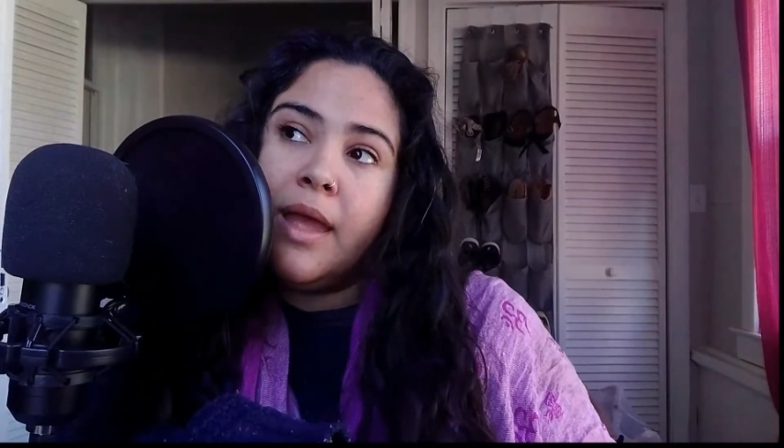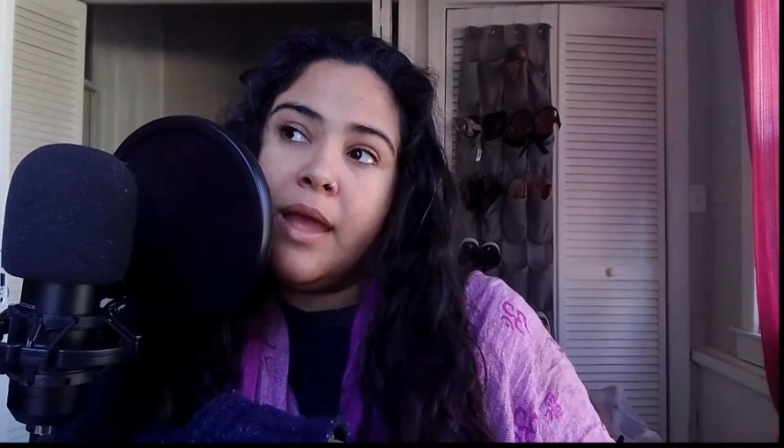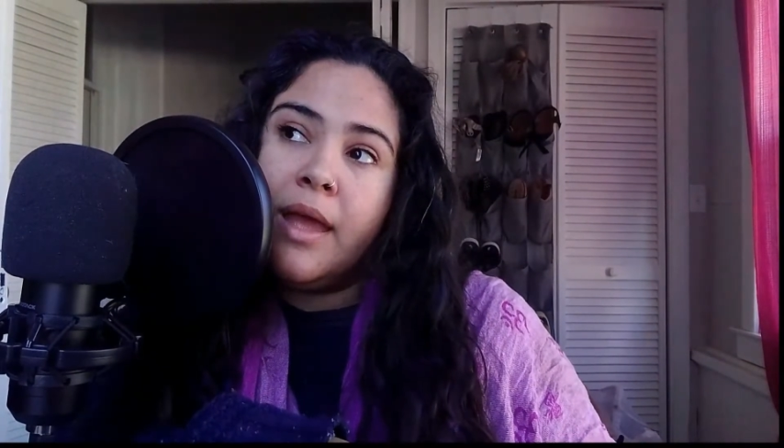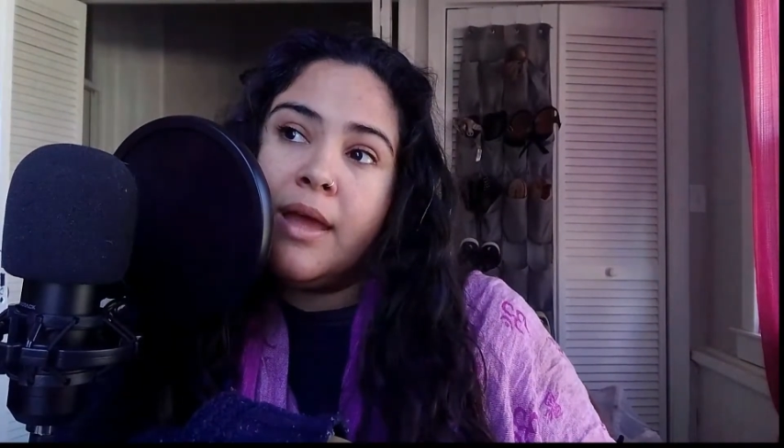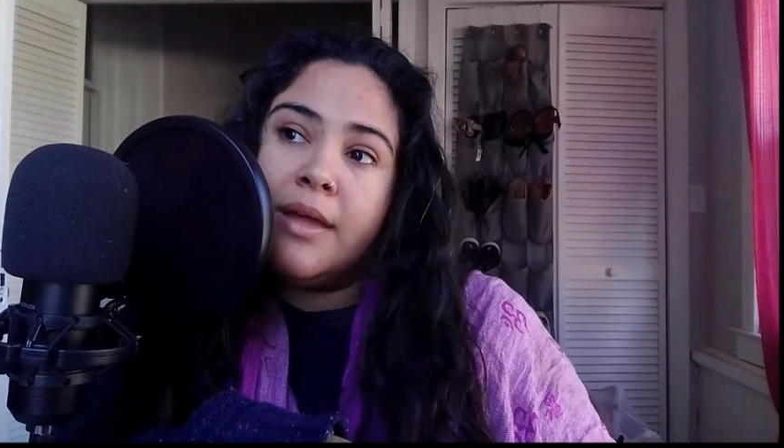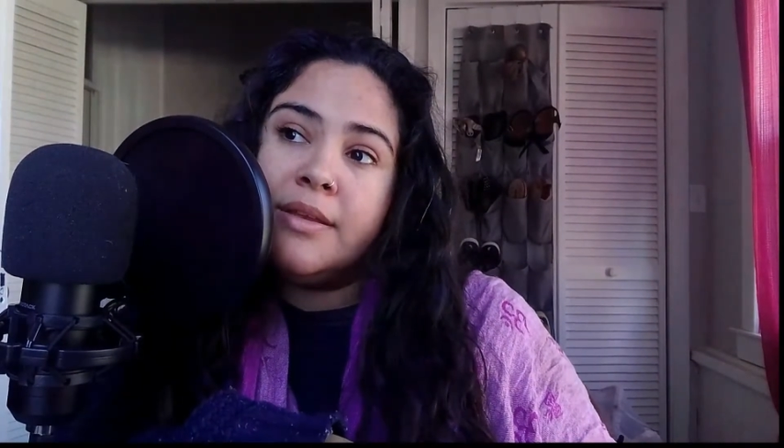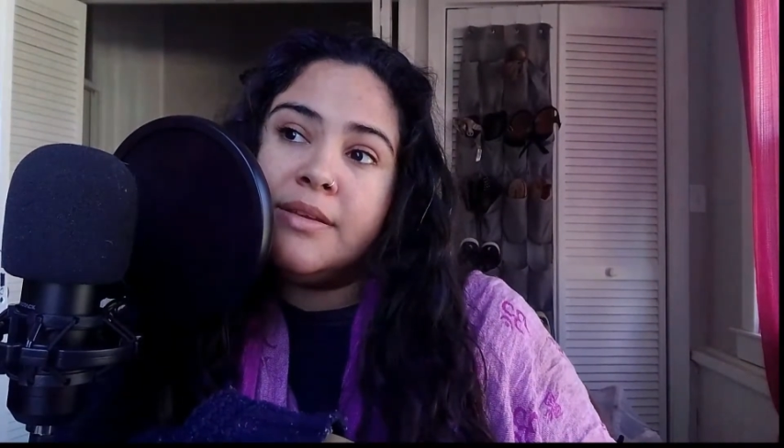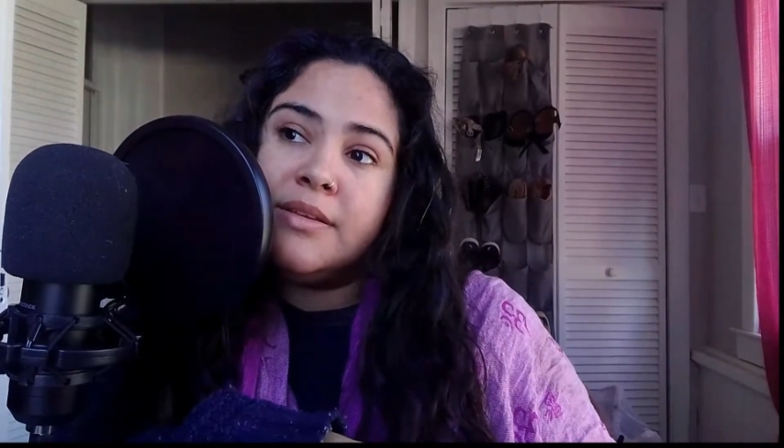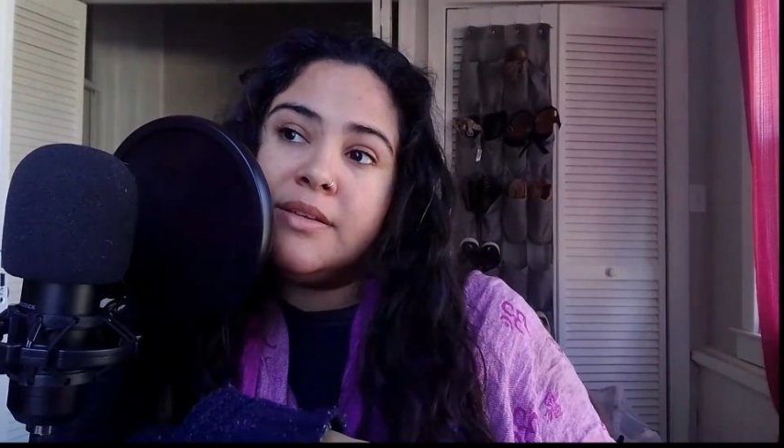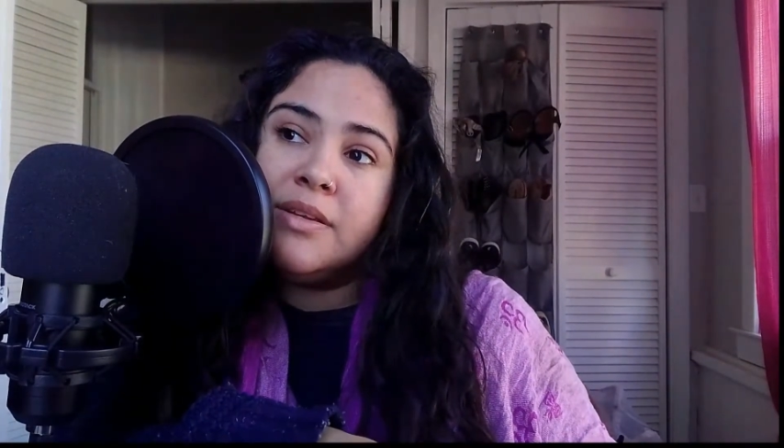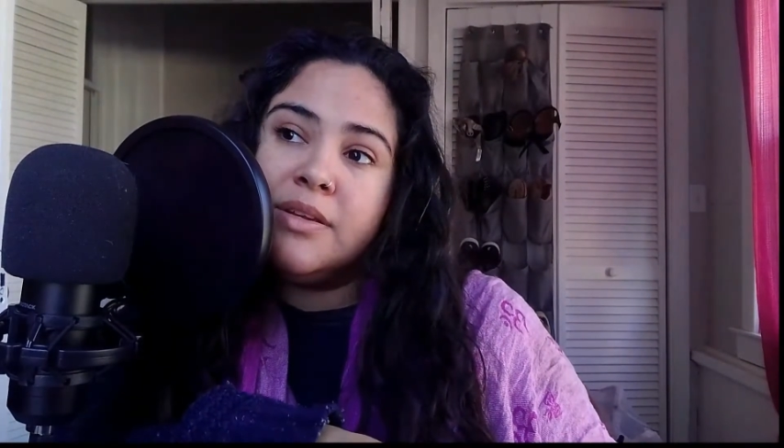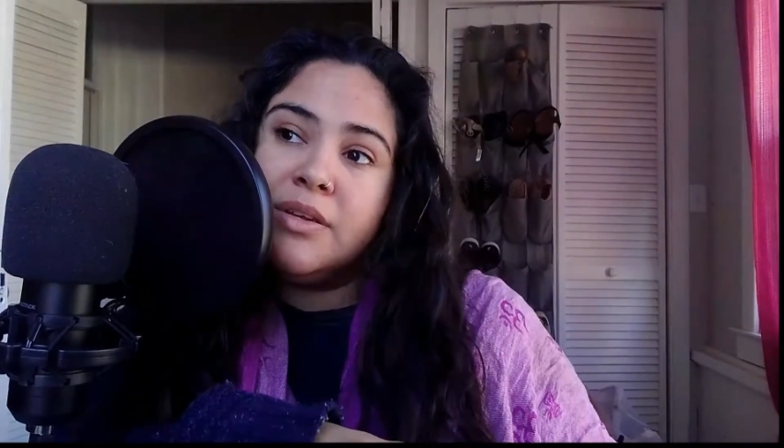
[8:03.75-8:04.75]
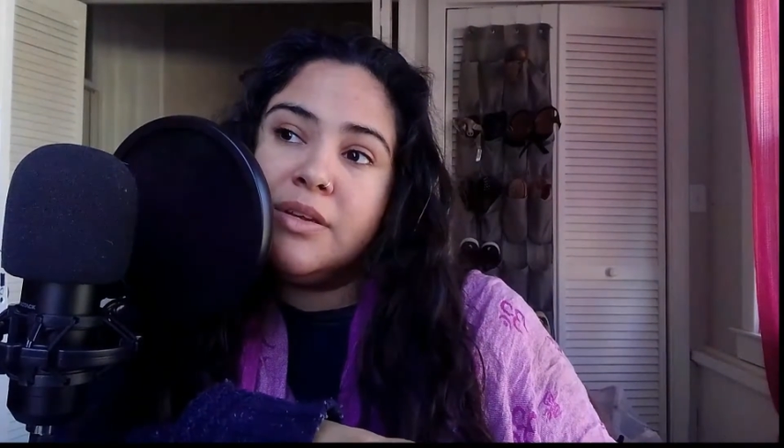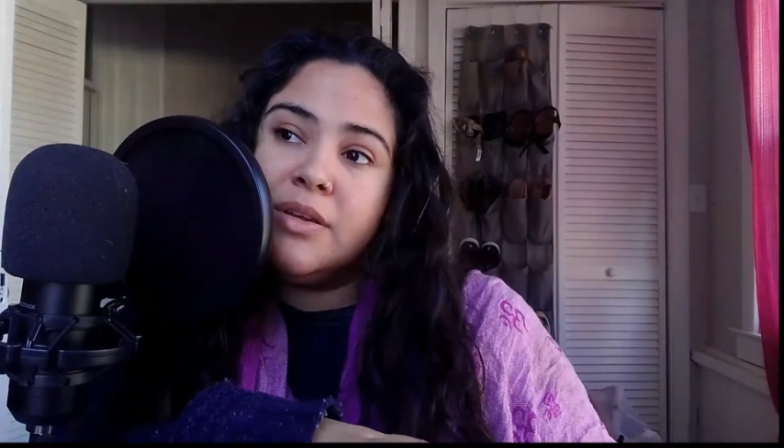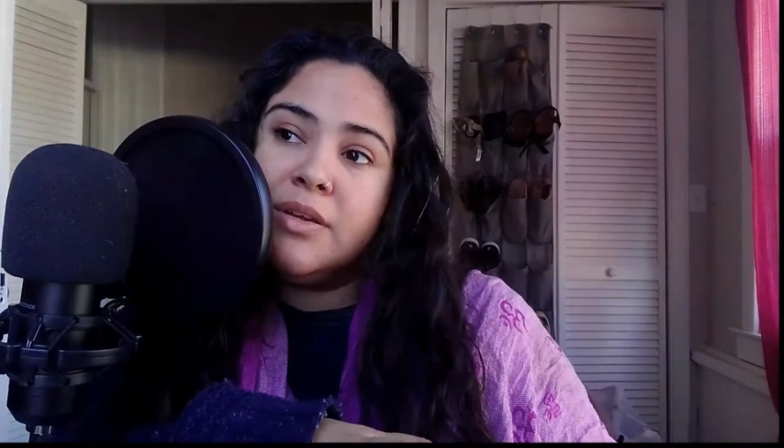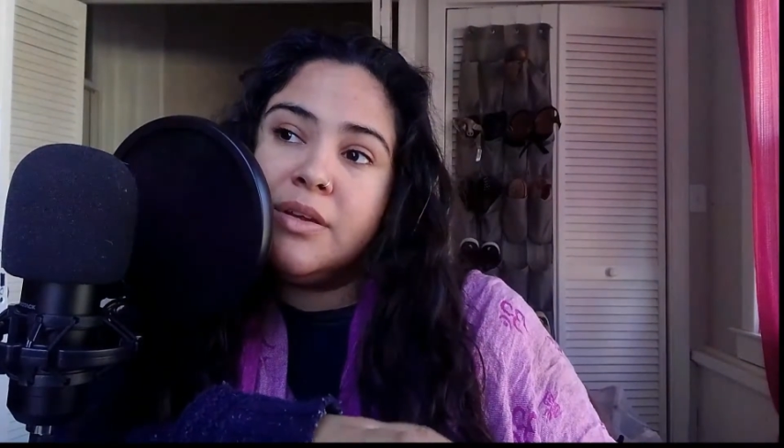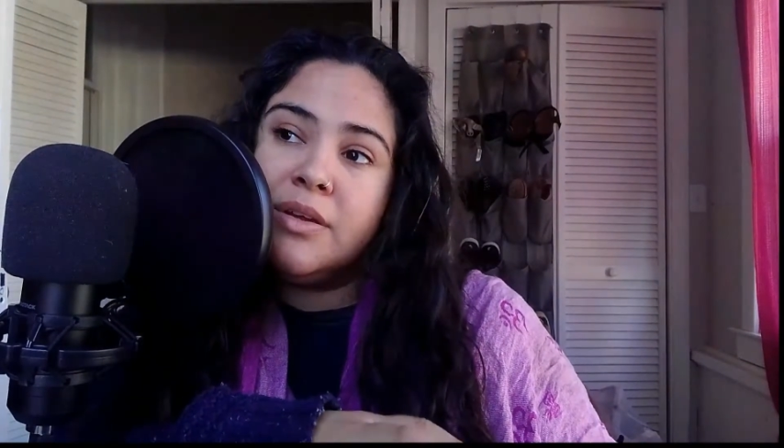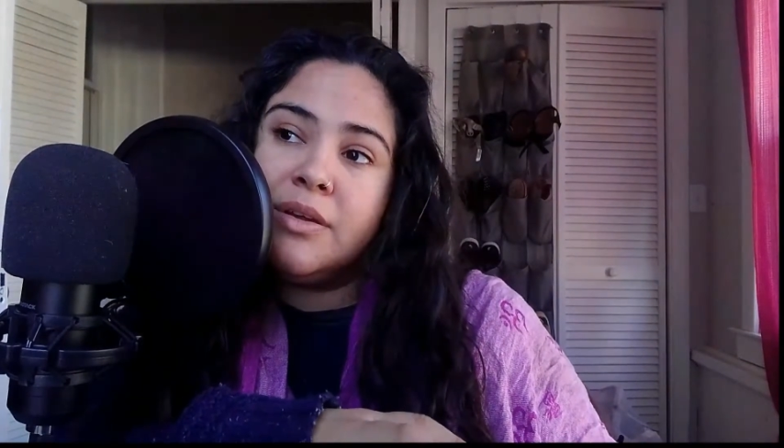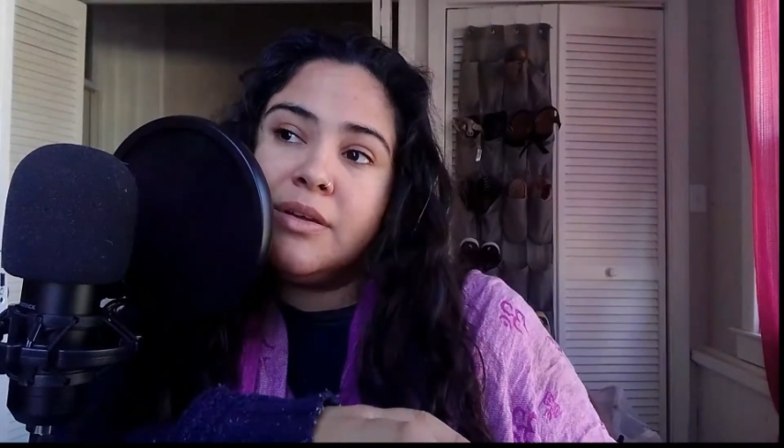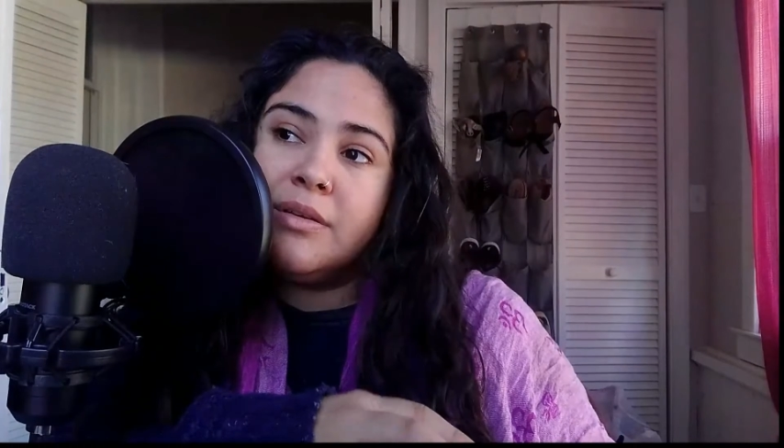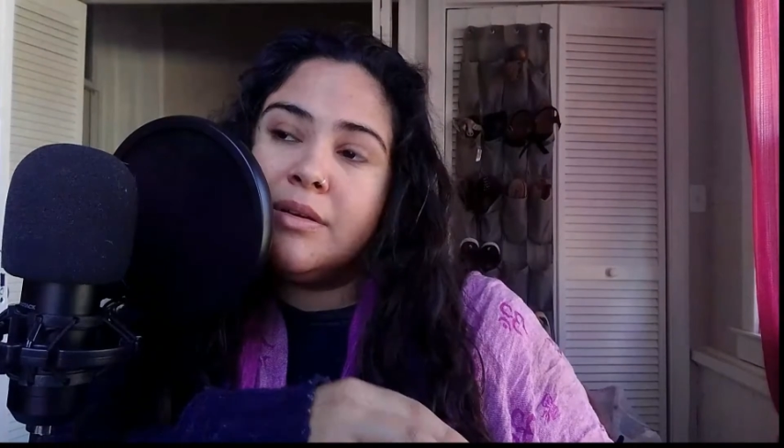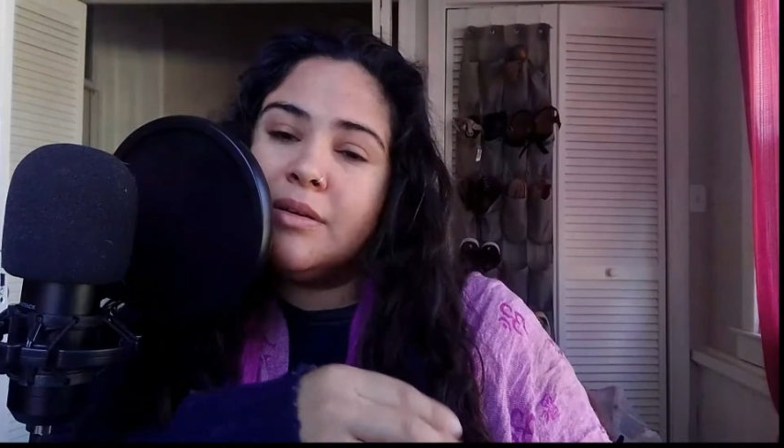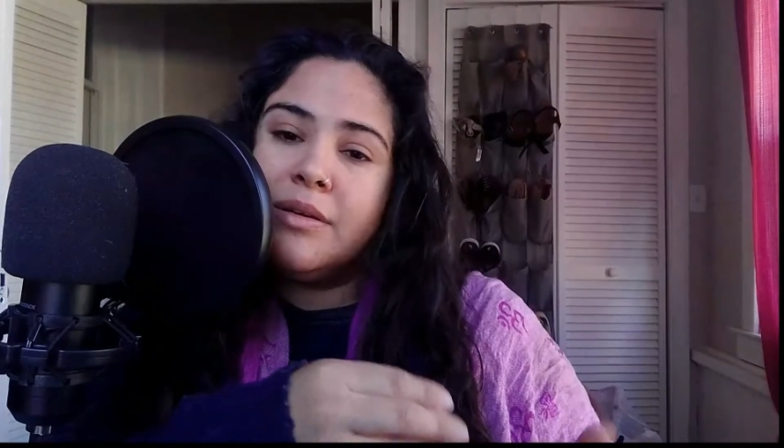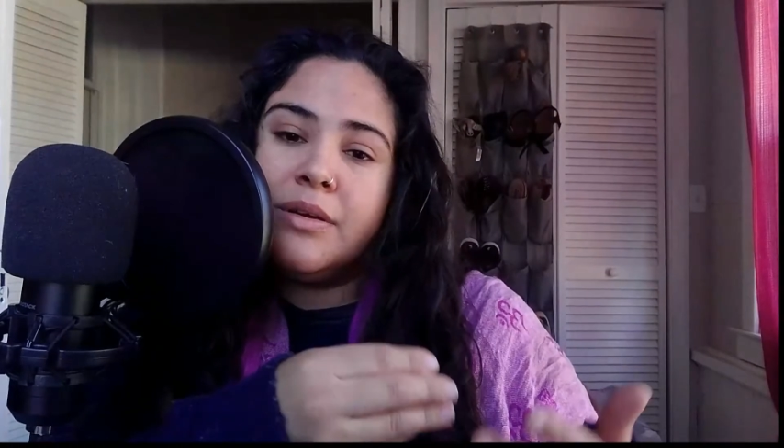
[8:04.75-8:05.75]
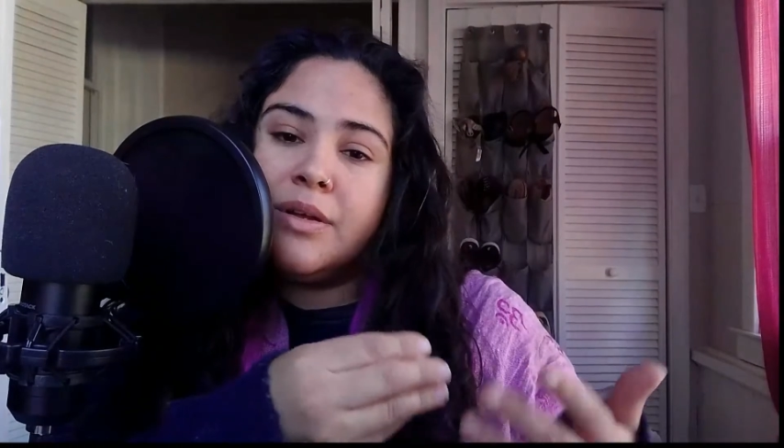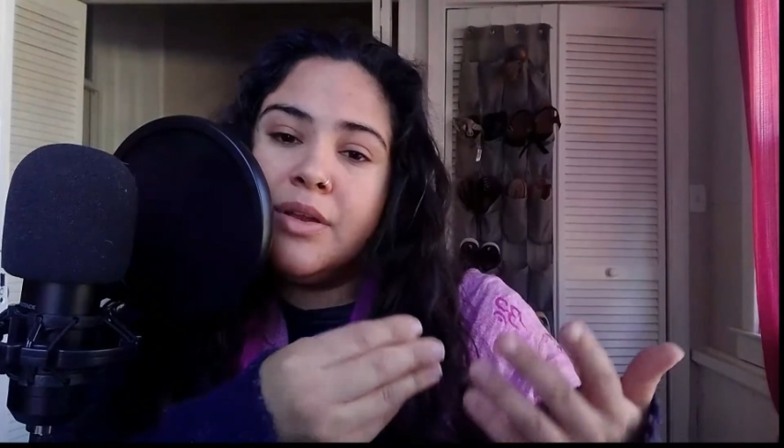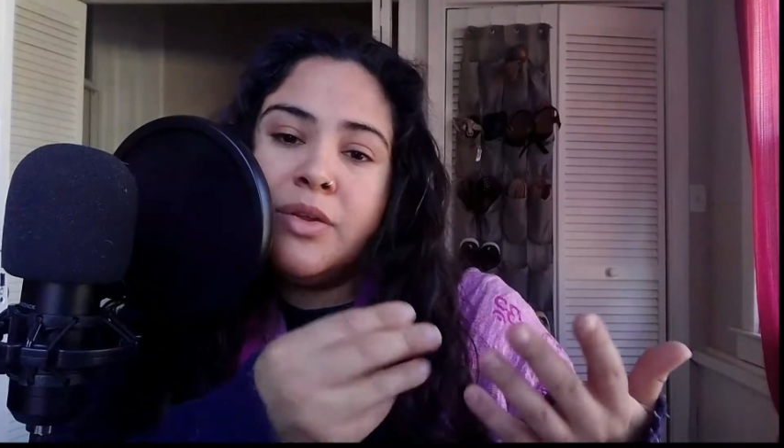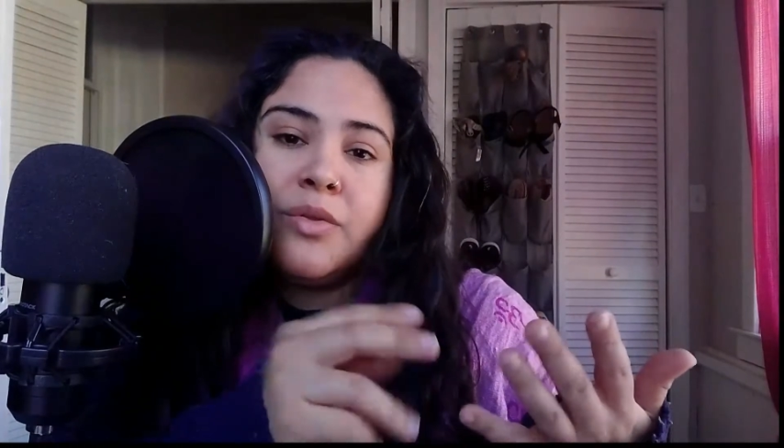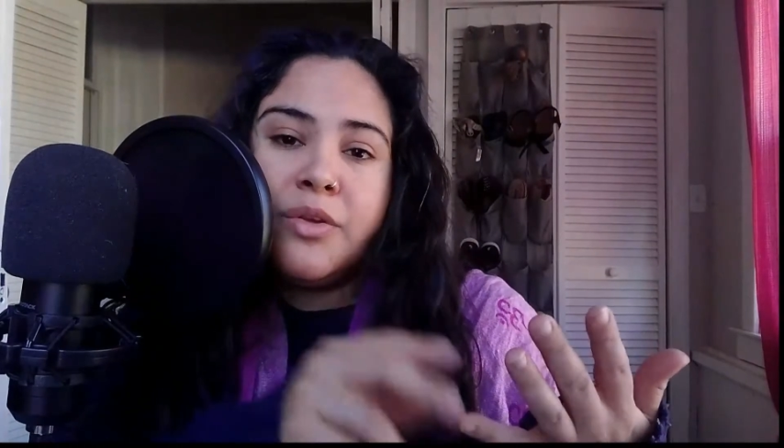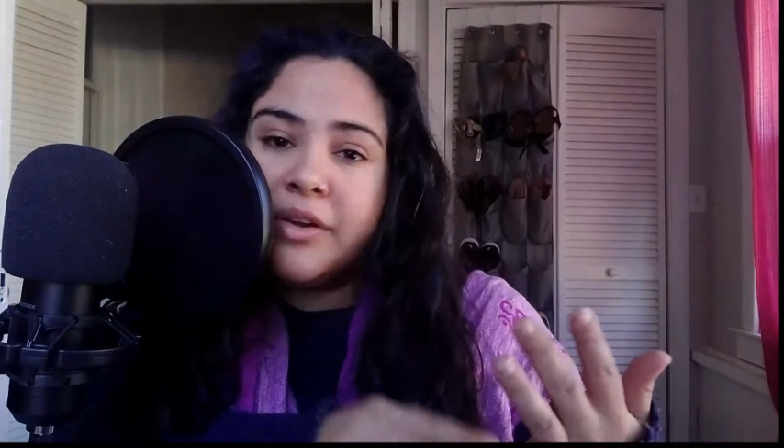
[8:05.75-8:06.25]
and knew